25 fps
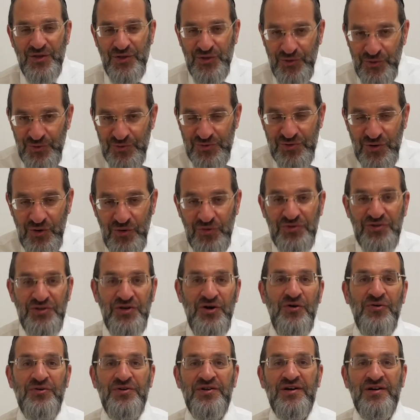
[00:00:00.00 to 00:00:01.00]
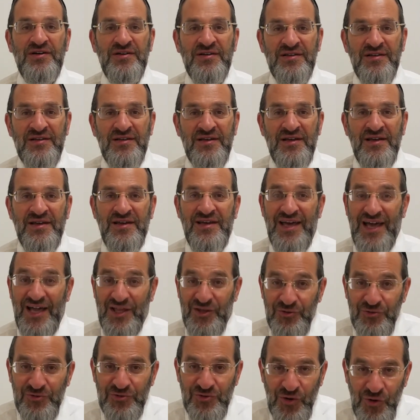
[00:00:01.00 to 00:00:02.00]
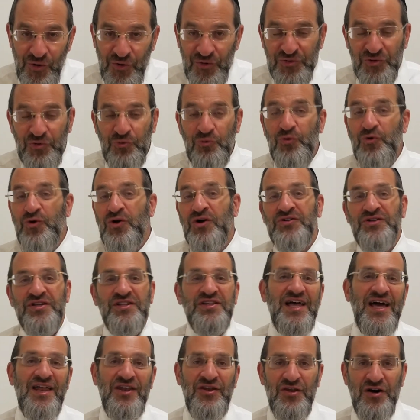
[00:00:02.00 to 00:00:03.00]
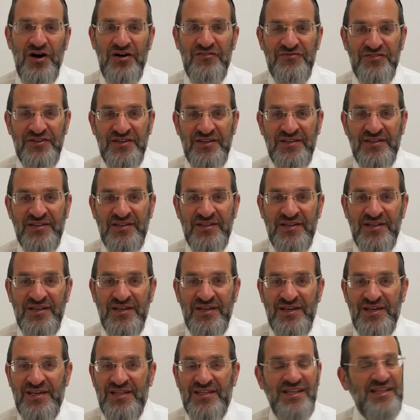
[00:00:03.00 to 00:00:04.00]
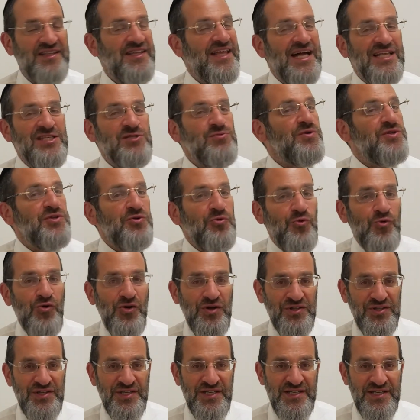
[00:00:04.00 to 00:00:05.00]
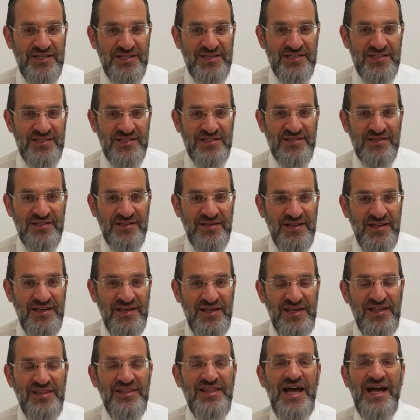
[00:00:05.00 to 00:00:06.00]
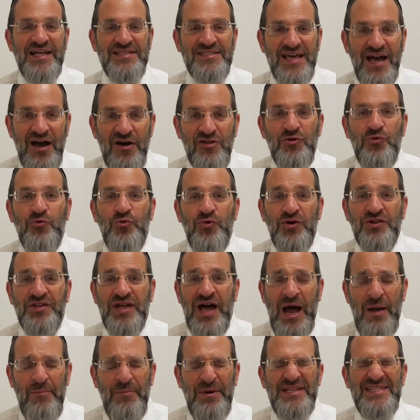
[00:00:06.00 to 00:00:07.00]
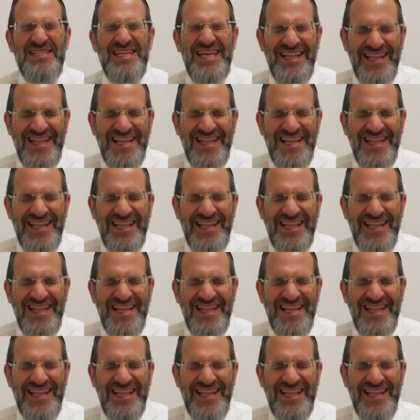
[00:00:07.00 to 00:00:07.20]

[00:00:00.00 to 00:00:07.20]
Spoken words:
You told Yonah, and you told the world in that Navi, that that's what the world needs. That's how the world operates.